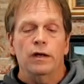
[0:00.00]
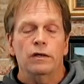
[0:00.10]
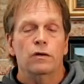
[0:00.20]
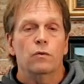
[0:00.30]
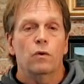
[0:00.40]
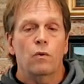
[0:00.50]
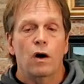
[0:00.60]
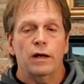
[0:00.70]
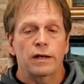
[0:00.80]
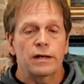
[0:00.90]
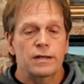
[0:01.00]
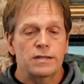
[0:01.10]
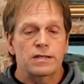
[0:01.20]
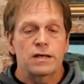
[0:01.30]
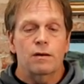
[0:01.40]
You will walk in
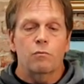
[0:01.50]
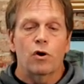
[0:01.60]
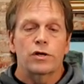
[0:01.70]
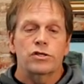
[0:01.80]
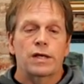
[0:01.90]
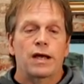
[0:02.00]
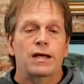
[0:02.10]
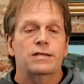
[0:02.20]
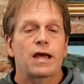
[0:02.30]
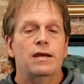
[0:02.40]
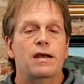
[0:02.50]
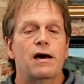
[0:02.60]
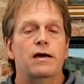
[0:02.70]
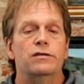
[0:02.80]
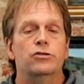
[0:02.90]
and see a brush that has that
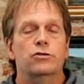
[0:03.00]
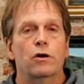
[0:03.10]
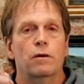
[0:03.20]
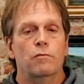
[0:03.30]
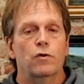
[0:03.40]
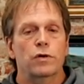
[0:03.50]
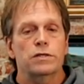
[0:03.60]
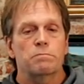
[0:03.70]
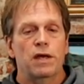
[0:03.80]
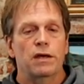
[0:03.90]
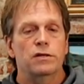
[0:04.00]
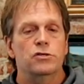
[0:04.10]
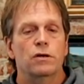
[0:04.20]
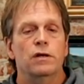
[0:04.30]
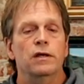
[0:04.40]
nice, sharp, crisp
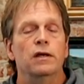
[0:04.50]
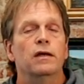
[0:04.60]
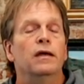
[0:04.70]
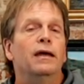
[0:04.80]
edge on it.